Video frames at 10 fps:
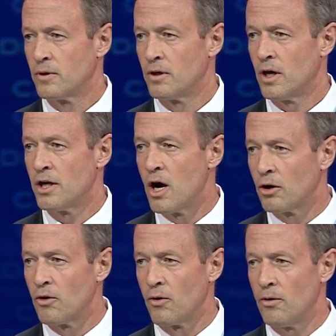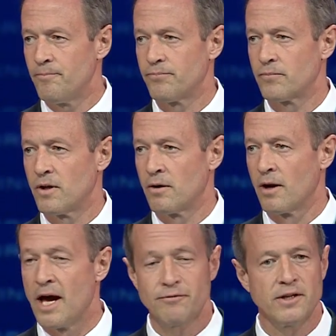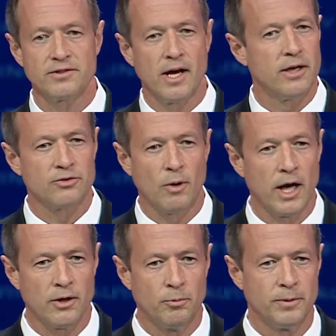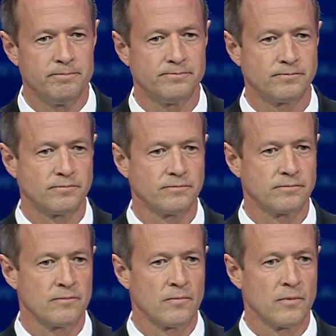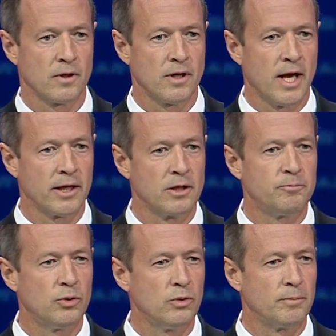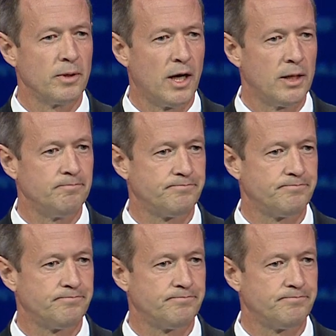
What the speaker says: A young girl, her lifeless eyes wide open, lying in a pool of blood.